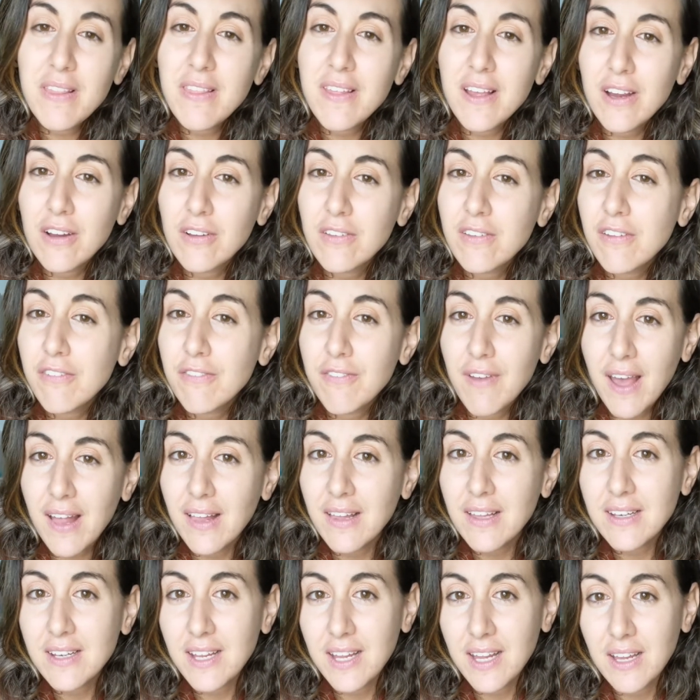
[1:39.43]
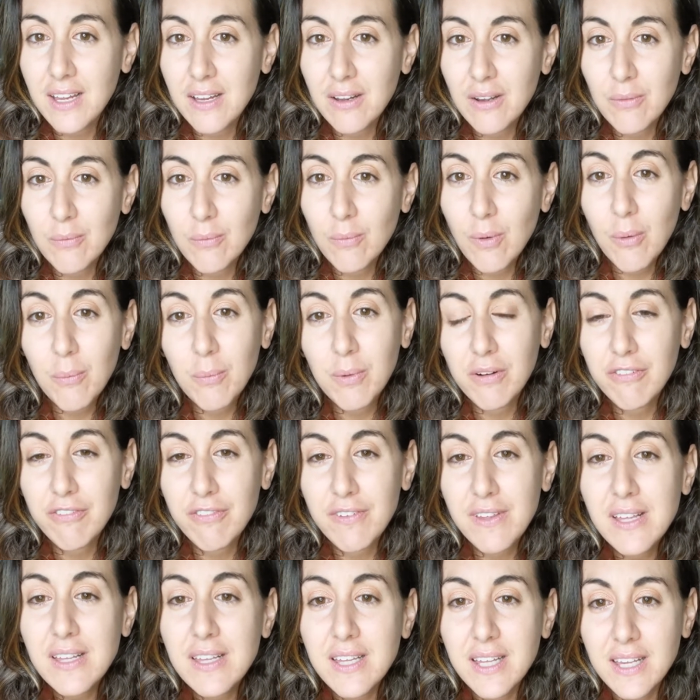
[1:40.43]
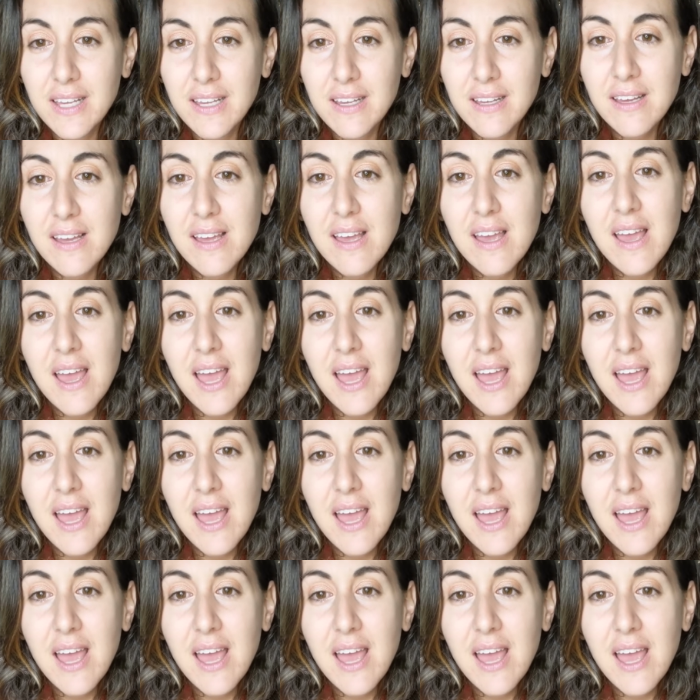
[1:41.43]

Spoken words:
there to validate what we're feeling